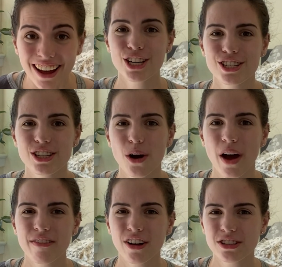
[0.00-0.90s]
So
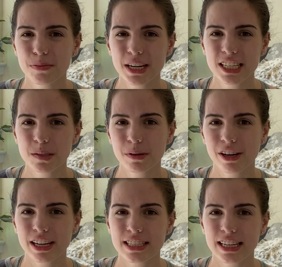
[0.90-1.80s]
I've also been
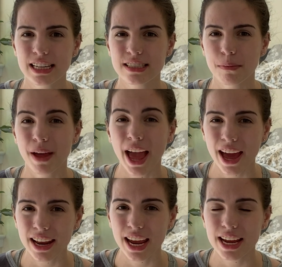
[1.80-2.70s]
experiencing some
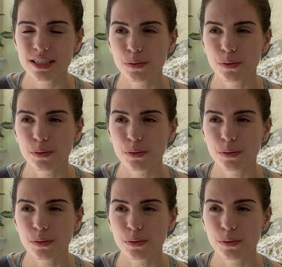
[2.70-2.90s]
headaches,